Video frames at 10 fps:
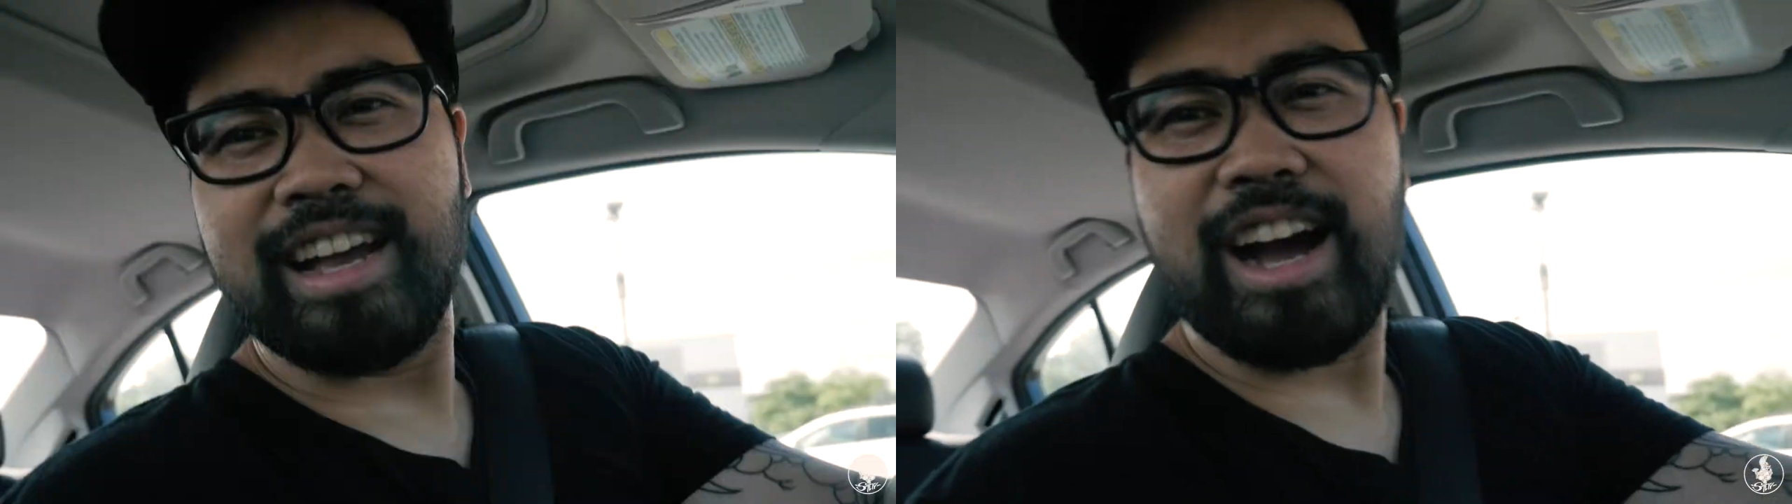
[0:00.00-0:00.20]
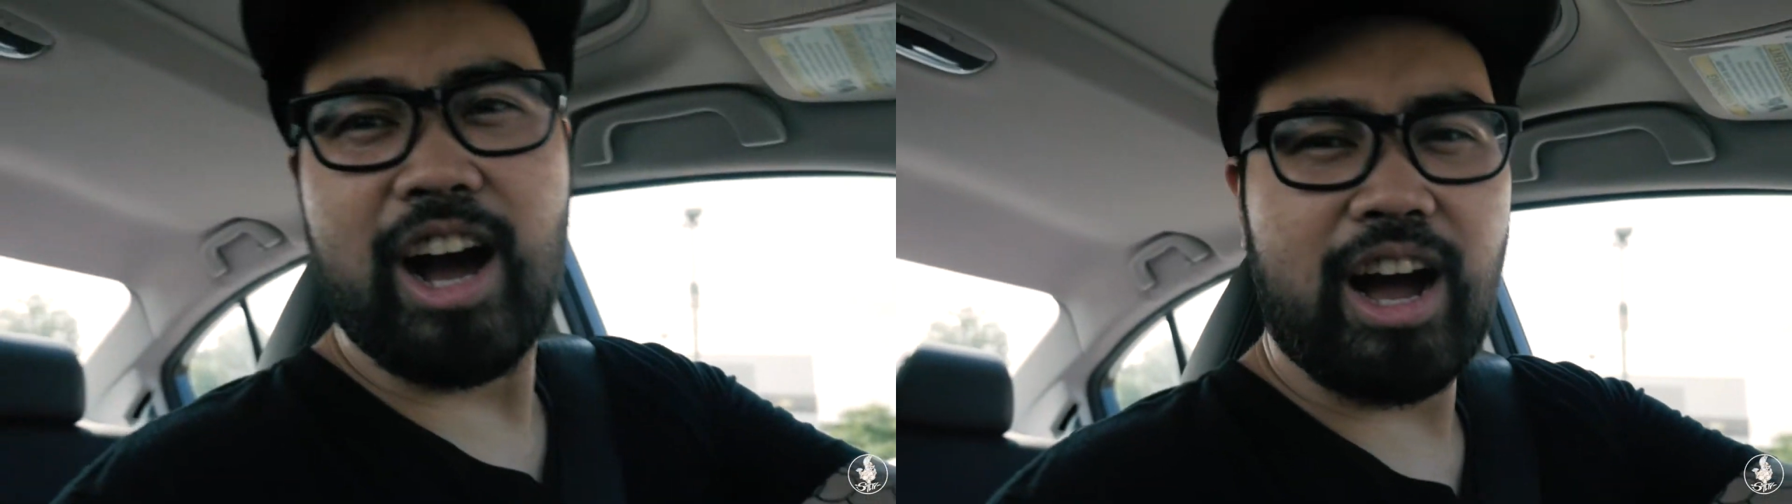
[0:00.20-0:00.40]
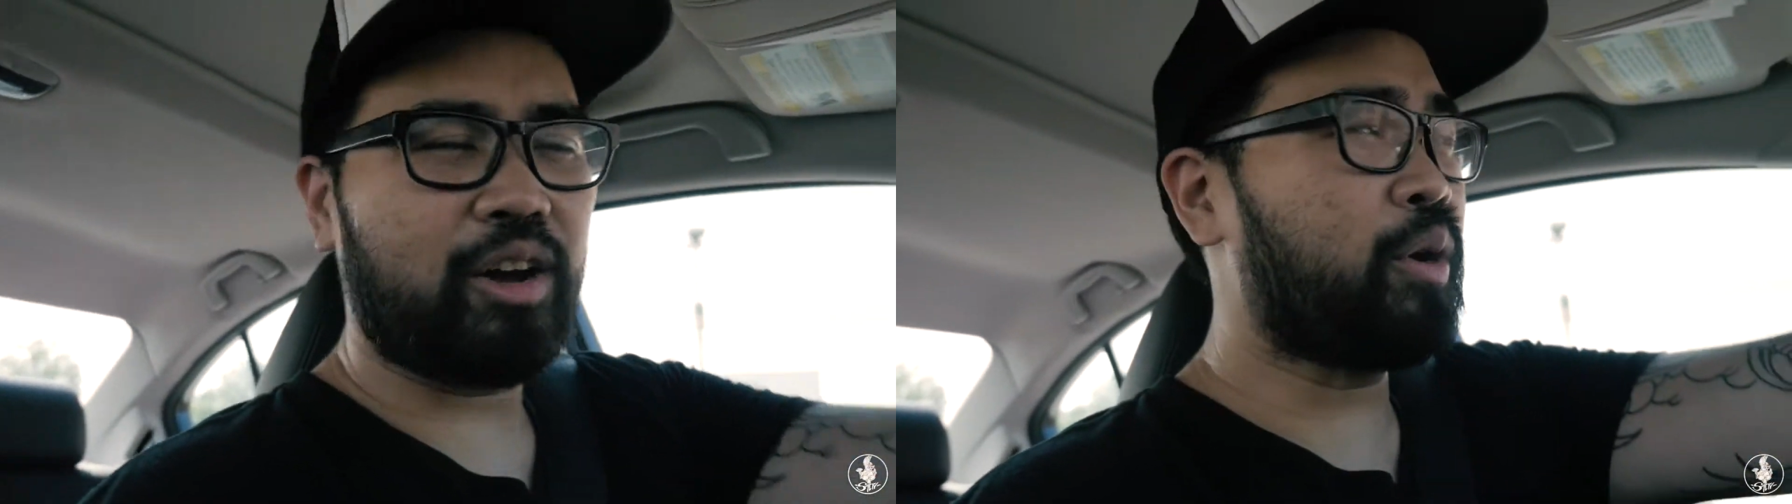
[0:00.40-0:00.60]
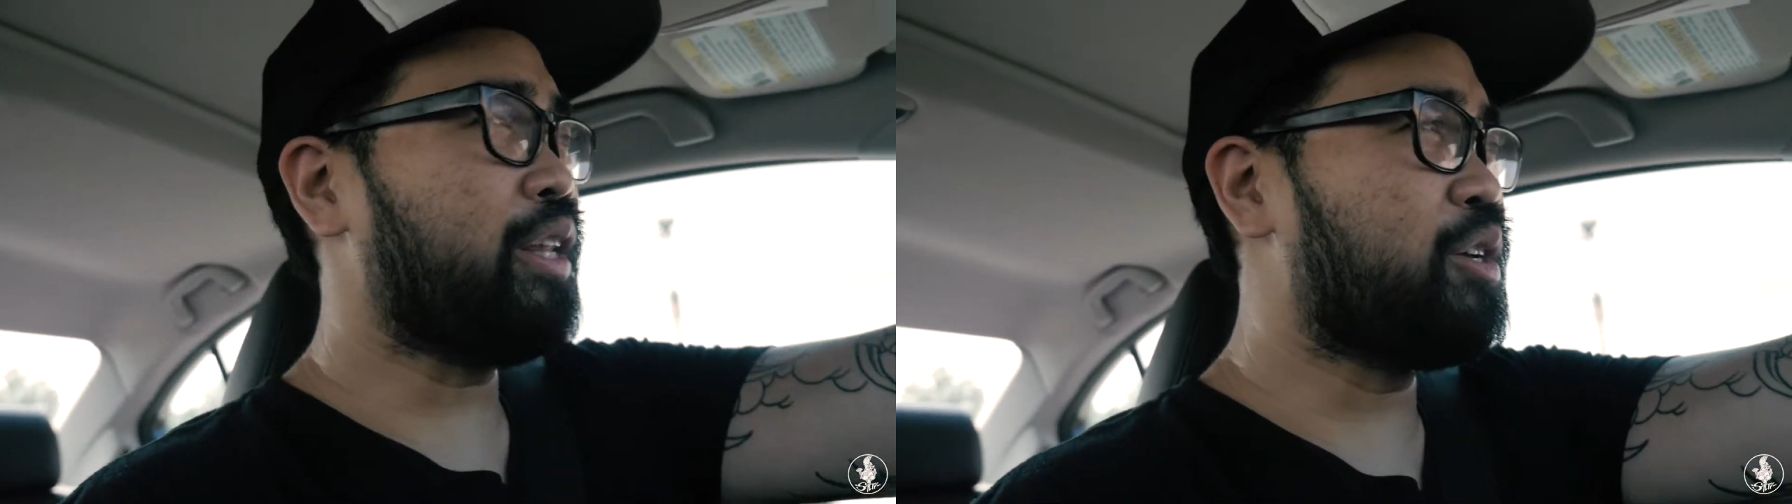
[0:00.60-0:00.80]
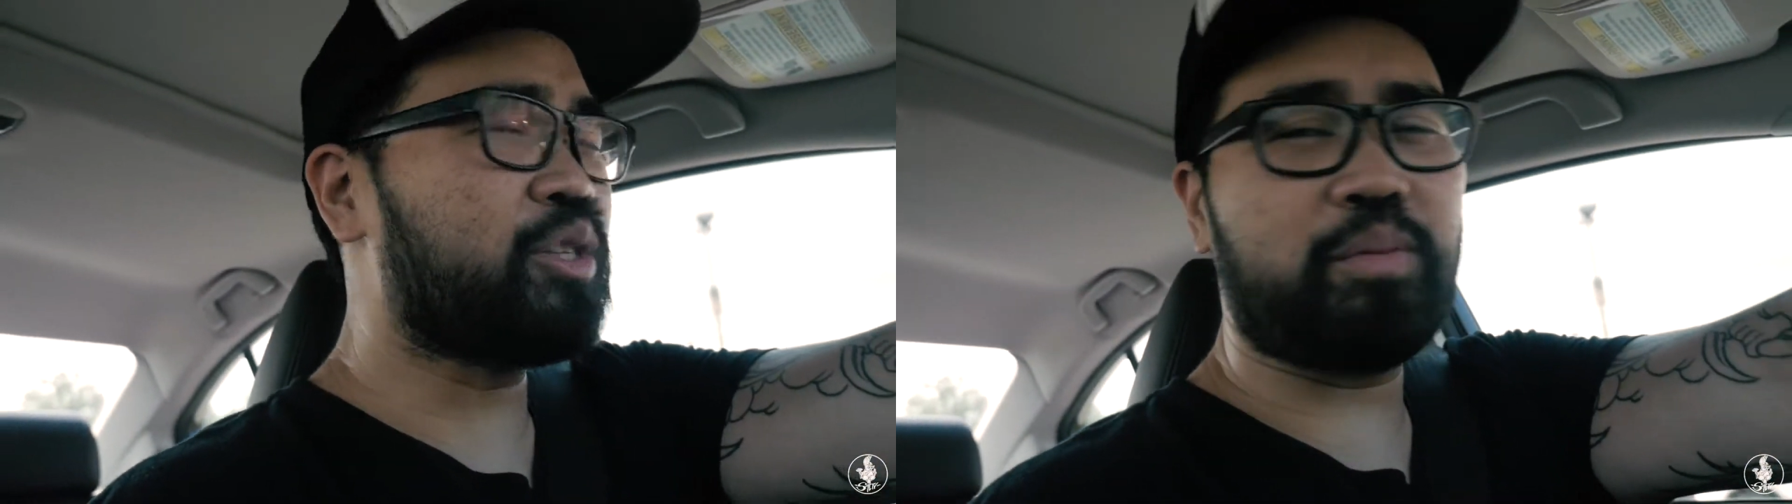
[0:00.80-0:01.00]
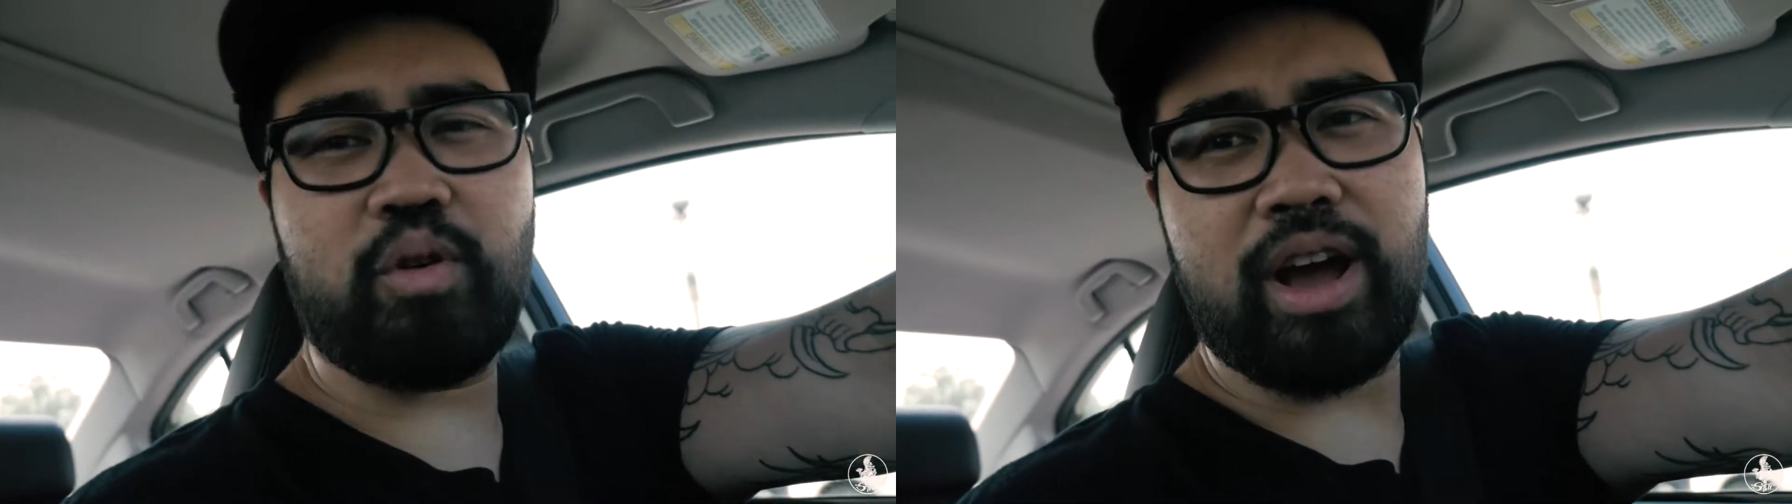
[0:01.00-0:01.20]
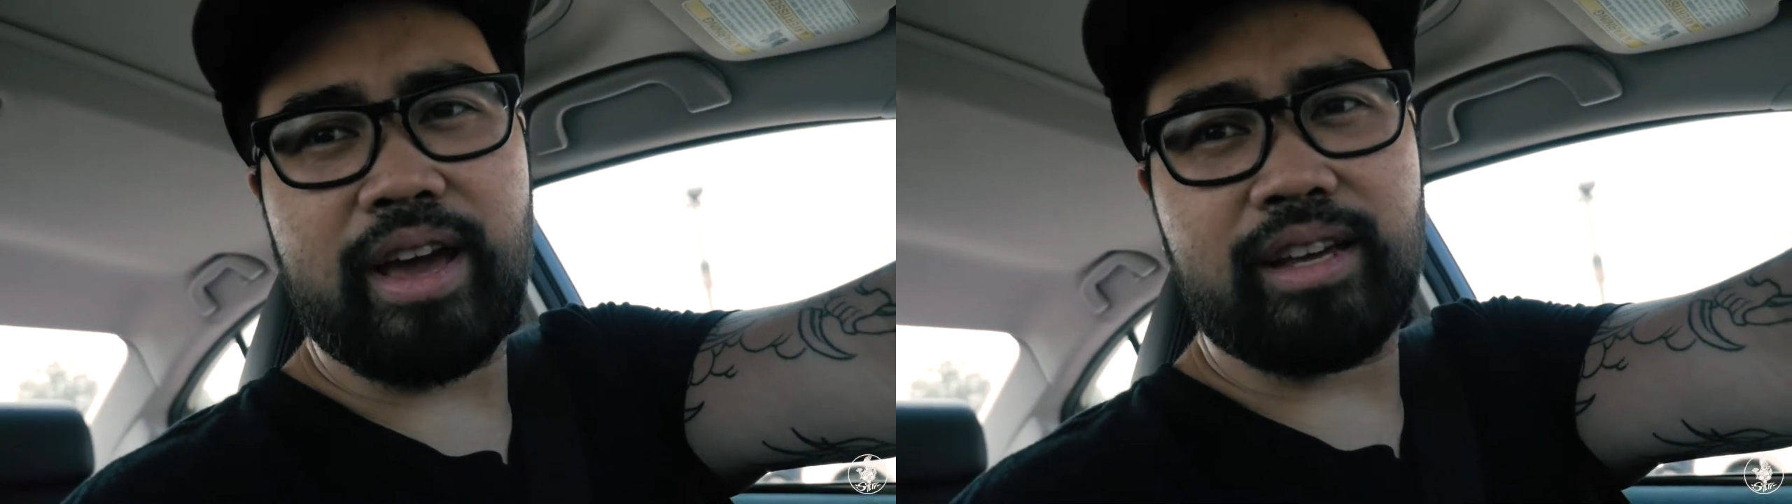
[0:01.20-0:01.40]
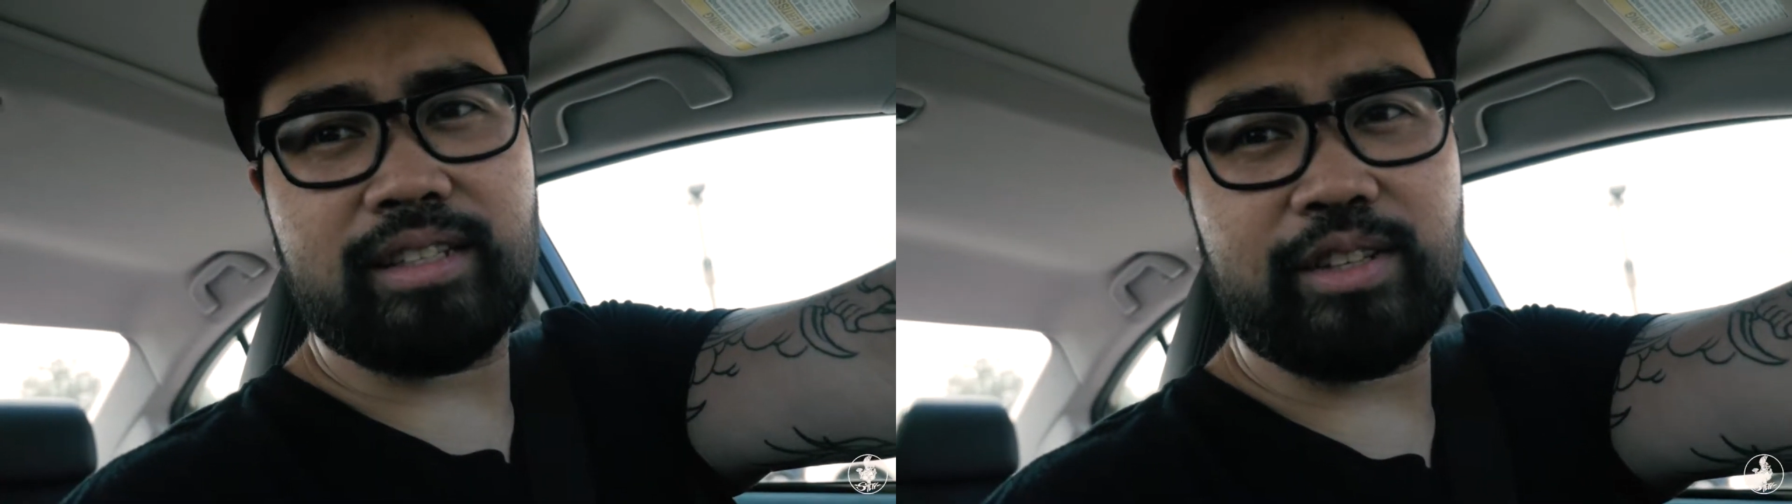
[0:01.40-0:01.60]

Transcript: Uh, a quick little surprise.